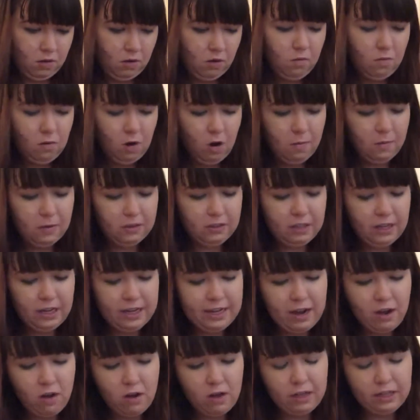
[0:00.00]
Oh, almost done.
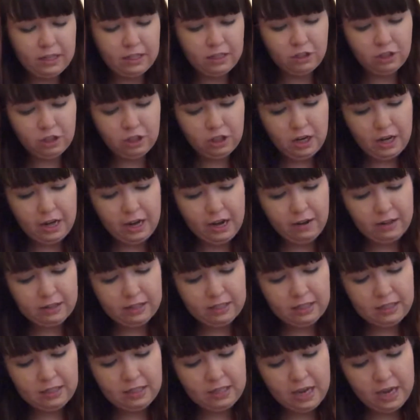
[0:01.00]
Now all I need to cut out
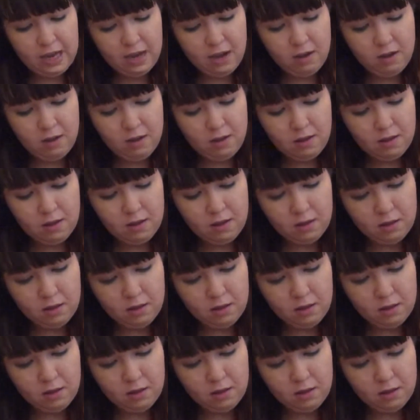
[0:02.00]
is his tail.